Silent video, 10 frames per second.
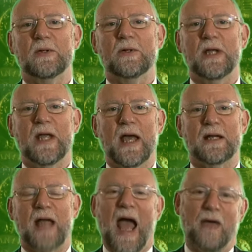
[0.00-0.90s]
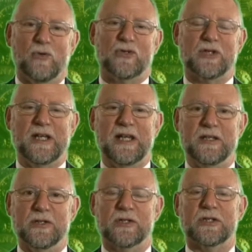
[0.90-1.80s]
we're looking at outs and
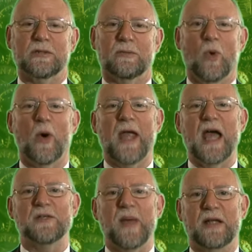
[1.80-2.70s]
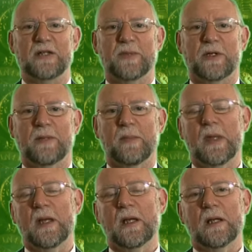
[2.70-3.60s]
ins, or cash management.
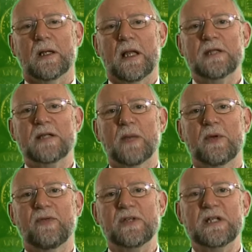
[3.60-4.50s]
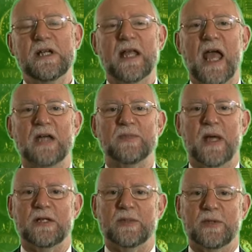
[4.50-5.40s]
Last time we visited cash
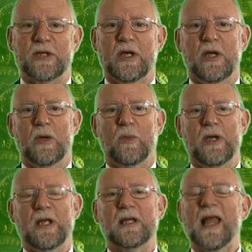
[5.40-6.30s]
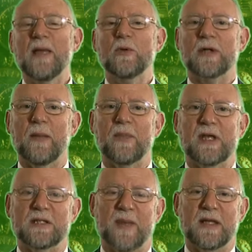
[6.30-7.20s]
management, we labelled up the
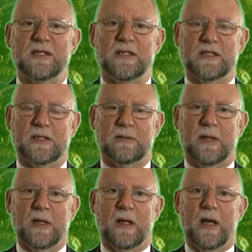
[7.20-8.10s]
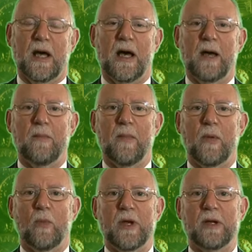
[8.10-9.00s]
expenses.
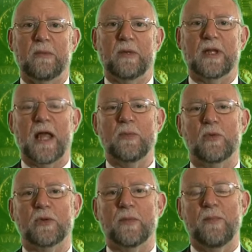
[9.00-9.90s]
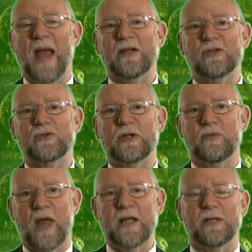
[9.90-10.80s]
We labelled mandatory
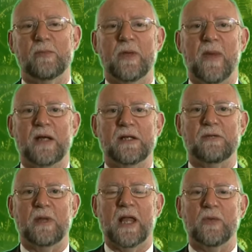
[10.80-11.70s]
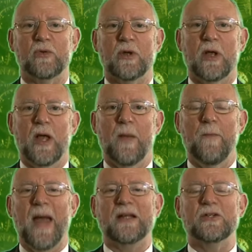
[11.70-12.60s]
red and we labelled
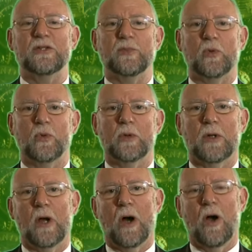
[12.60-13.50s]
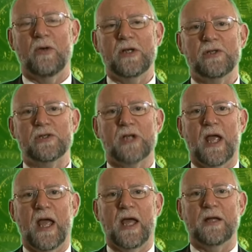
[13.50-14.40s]
manageable orange
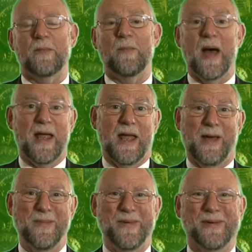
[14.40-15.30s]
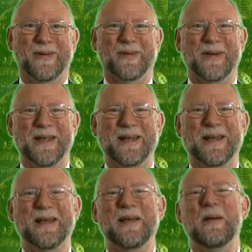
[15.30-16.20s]
and mayhem green.
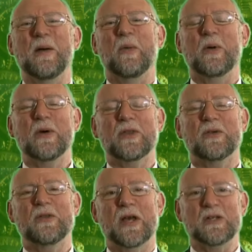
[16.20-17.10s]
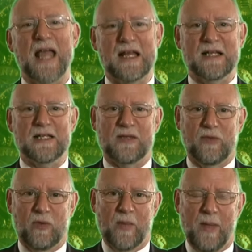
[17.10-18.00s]
We worked through those headings, if
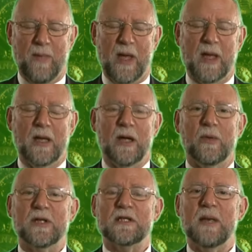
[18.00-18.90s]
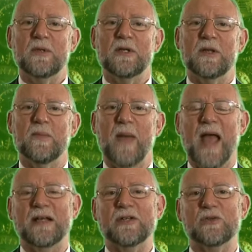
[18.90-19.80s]
you remember. We accepted that
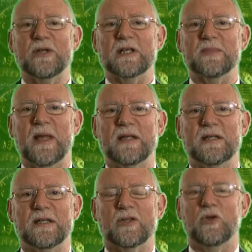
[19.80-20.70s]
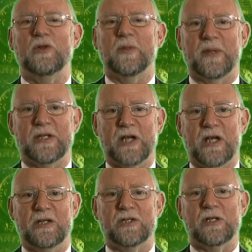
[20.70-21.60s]
mandatory expenses couldn't be
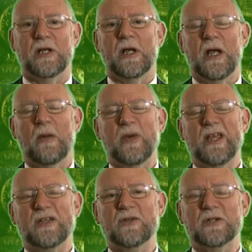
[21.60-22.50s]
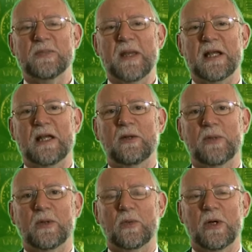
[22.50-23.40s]
changed. We sort of spent a little
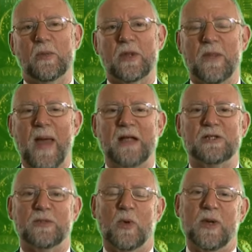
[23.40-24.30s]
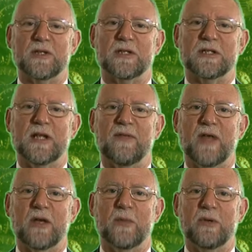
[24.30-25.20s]
bit of work with the manageable ones to see if
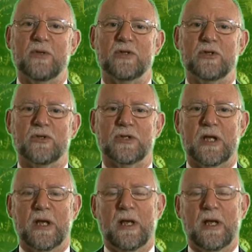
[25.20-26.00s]
they could be reduced.